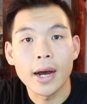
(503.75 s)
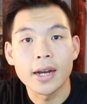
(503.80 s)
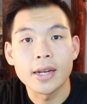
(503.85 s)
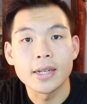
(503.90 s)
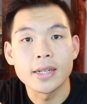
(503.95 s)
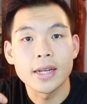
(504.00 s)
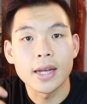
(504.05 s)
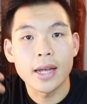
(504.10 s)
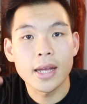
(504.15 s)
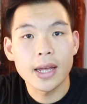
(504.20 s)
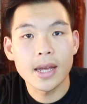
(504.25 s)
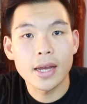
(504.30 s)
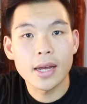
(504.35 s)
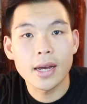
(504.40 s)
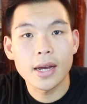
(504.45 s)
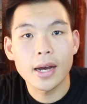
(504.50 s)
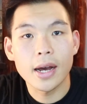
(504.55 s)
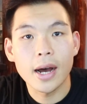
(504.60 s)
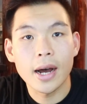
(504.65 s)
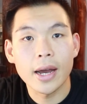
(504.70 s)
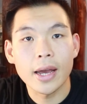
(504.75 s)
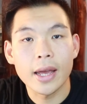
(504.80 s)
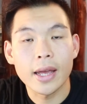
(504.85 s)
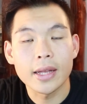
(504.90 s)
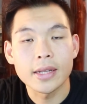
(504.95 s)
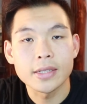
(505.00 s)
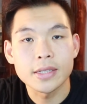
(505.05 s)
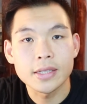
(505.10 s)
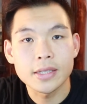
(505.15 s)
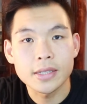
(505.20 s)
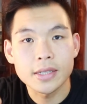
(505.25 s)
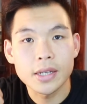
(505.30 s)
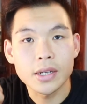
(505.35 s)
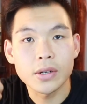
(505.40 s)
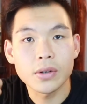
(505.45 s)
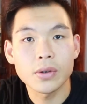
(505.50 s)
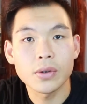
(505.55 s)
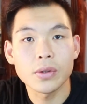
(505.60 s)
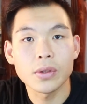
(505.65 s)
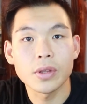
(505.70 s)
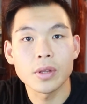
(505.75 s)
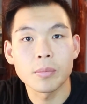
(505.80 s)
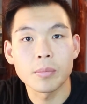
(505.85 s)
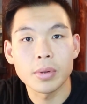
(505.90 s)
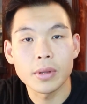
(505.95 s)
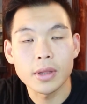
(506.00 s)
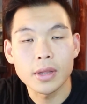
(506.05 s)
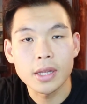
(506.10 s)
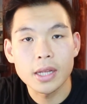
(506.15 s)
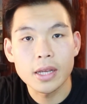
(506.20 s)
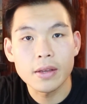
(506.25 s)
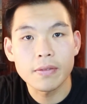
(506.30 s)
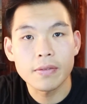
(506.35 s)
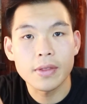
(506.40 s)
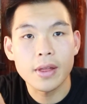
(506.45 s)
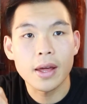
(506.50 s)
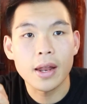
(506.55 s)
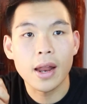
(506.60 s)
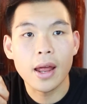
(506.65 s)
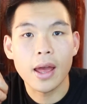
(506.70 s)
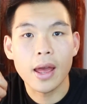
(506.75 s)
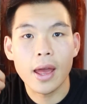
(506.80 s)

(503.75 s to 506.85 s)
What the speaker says: I instilled the belief that,